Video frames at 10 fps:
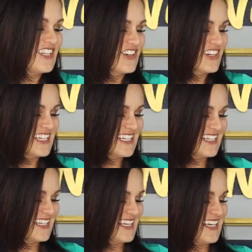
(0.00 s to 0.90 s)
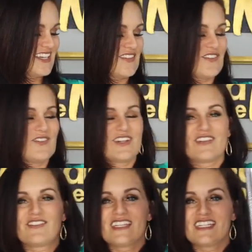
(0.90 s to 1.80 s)
You're gonna need one
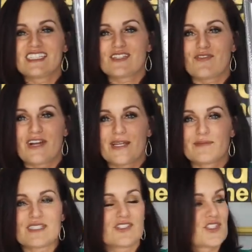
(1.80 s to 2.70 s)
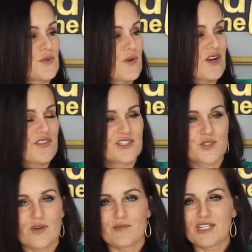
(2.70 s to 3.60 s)
of these frames. They're square, they're
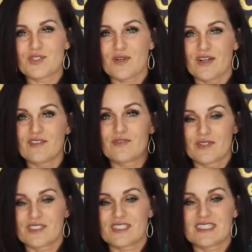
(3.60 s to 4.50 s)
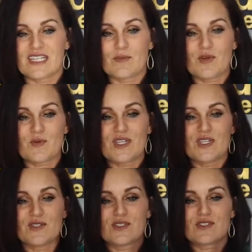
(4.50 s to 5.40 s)
12 by 12. It's the same one we
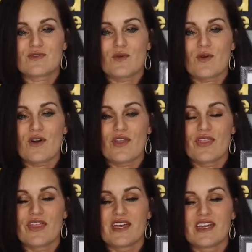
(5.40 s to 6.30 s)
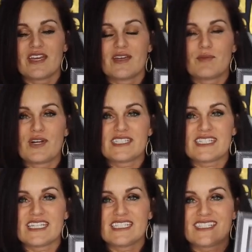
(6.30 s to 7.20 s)
used for the pressed
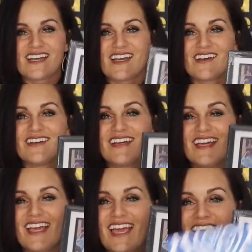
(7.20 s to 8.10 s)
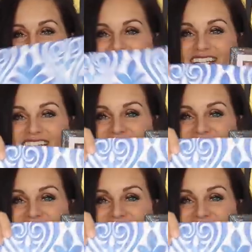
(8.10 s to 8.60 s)
tin tile and